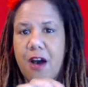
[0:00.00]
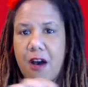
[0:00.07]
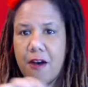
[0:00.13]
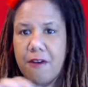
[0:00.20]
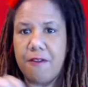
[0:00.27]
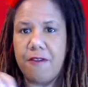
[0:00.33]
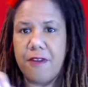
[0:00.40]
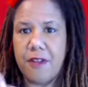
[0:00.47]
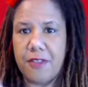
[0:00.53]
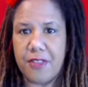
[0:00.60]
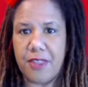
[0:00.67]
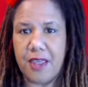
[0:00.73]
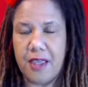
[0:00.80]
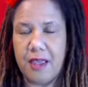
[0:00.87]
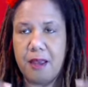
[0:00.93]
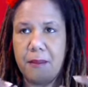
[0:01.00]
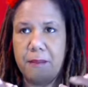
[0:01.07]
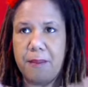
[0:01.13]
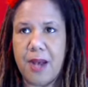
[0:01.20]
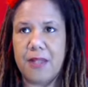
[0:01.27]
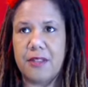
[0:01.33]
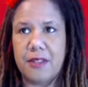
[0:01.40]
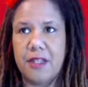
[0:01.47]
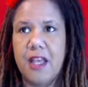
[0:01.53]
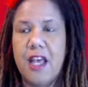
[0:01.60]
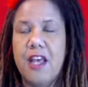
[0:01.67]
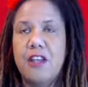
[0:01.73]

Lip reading: of the button.